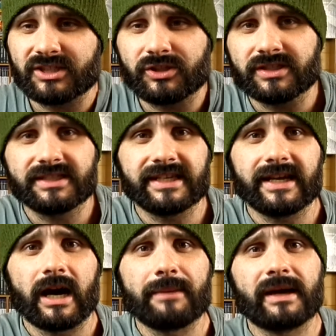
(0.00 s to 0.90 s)
you can see,
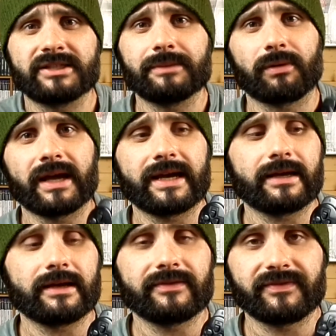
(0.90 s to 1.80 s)
I'm actually
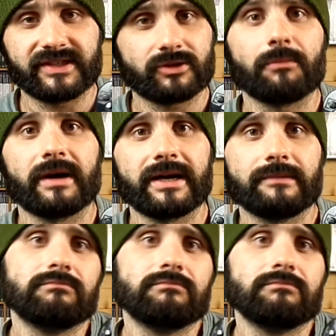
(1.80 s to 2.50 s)
playing this on my,